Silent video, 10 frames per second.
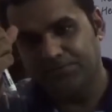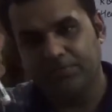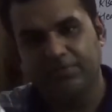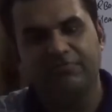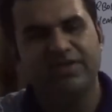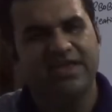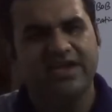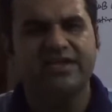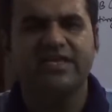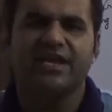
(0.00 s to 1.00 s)
between
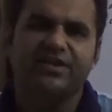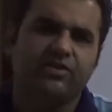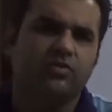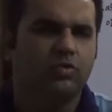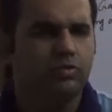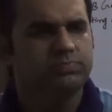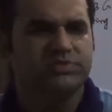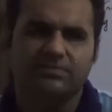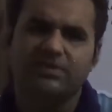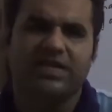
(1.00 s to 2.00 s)
80, 82,
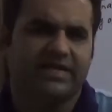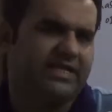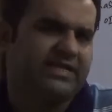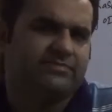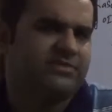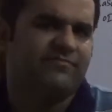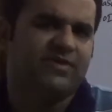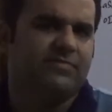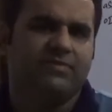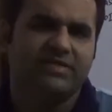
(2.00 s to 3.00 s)
something like that,
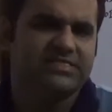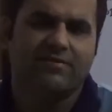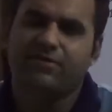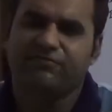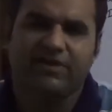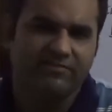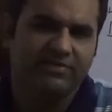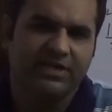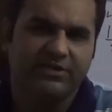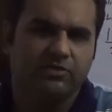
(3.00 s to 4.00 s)
somewhere between 75 and
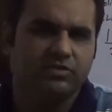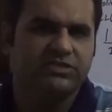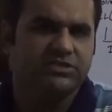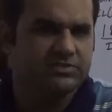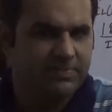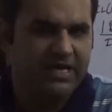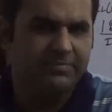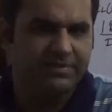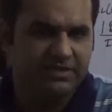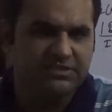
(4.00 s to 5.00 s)
82. This
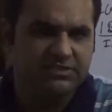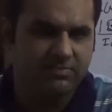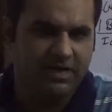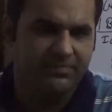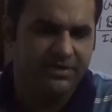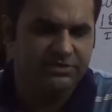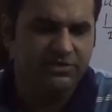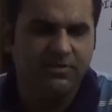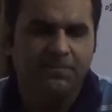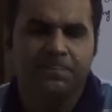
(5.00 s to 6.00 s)
is my
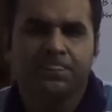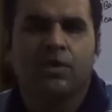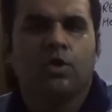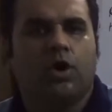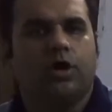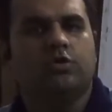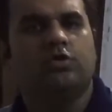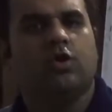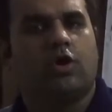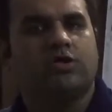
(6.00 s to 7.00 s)
prediction. Although
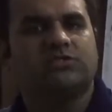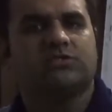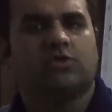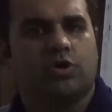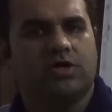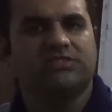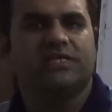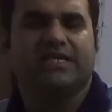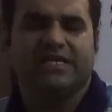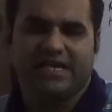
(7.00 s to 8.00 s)
cross
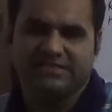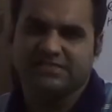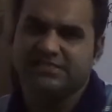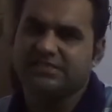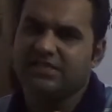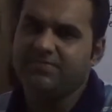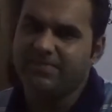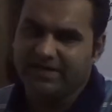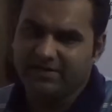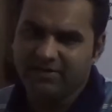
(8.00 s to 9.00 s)
elasticity
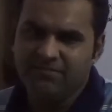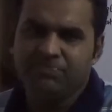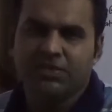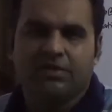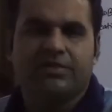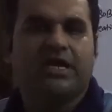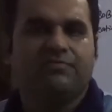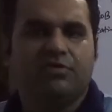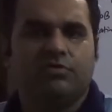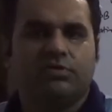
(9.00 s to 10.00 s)
matter that
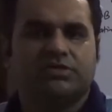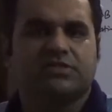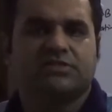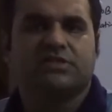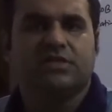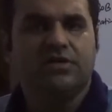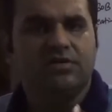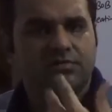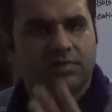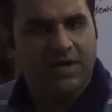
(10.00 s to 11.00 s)
we're going to discuss in an
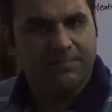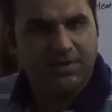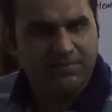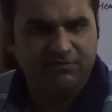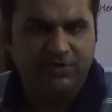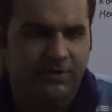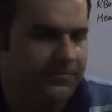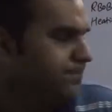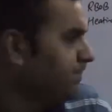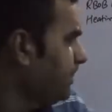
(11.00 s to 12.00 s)
upcoming video.
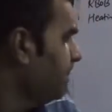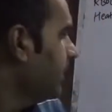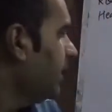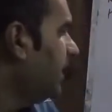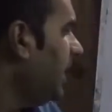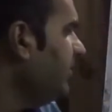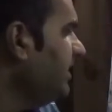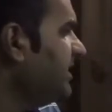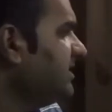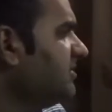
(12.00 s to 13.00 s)
Now in
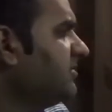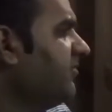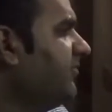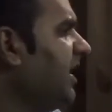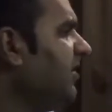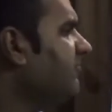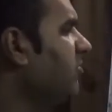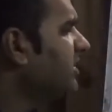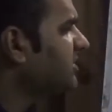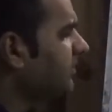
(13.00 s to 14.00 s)
this, we are
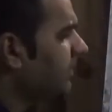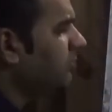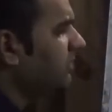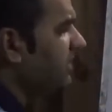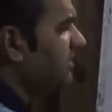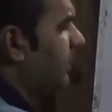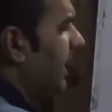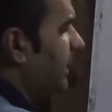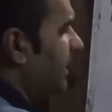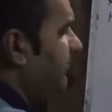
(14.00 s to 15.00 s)
focused about this
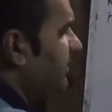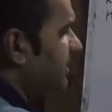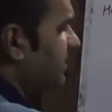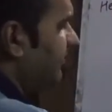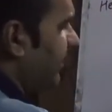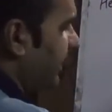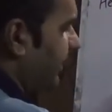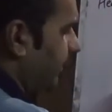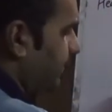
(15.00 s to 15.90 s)
party, which is refiner.